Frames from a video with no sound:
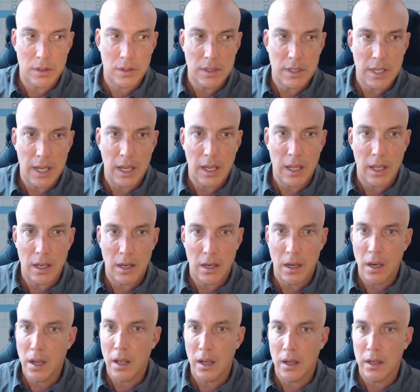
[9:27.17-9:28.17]
taking
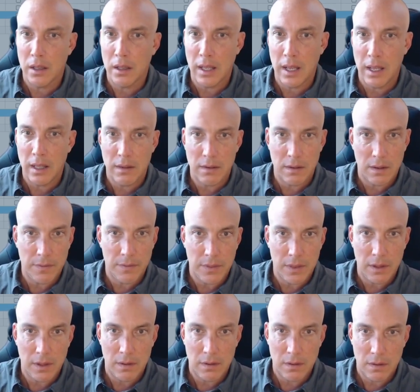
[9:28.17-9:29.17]
a glance at
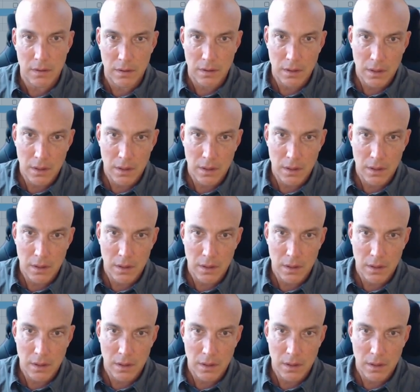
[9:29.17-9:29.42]
this